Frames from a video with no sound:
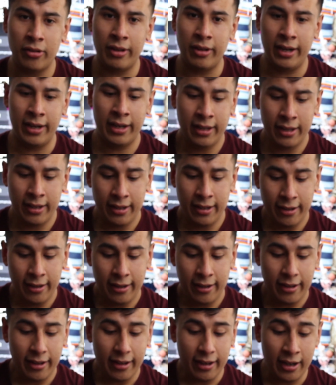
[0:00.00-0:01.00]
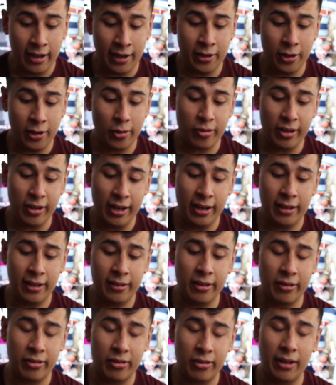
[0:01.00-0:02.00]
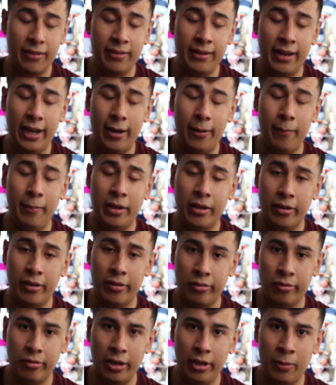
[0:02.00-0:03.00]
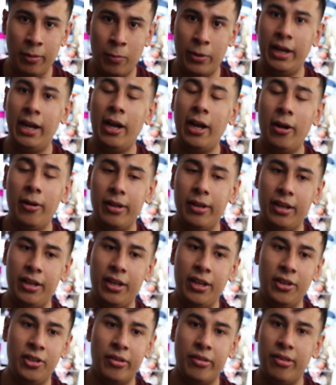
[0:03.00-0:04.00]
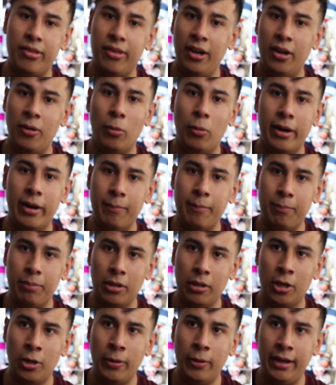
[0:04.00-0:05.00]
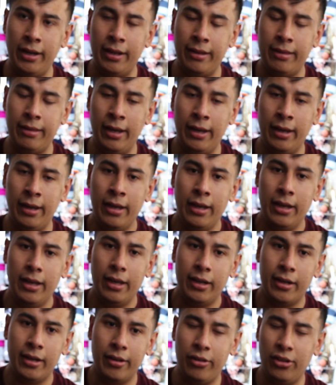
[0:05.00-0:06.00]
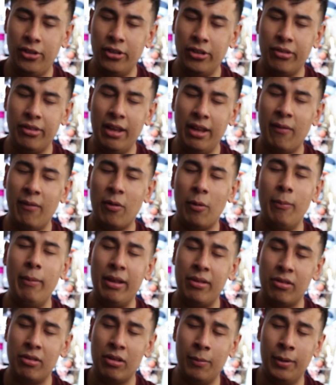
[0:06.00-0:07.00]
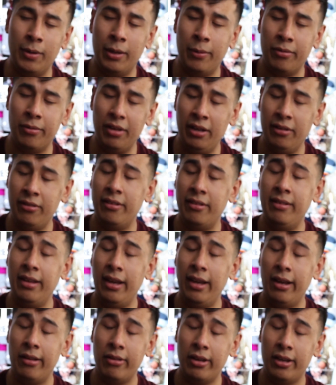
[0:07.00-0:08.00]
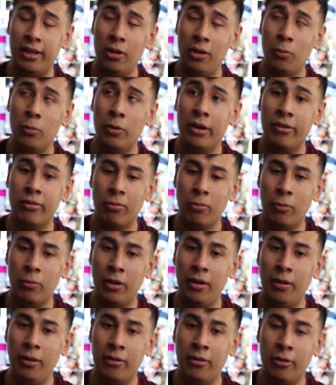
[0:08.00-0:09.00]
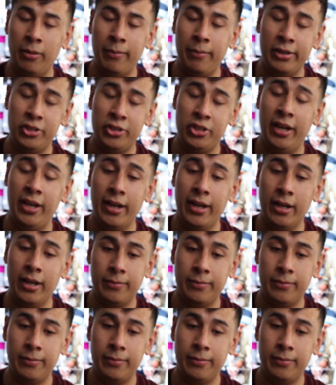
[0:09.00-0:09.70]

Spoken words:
like understanding this now because in reality, he just didn't want to blow anything because he just never met someone that was into dance like he was when until he met Gina.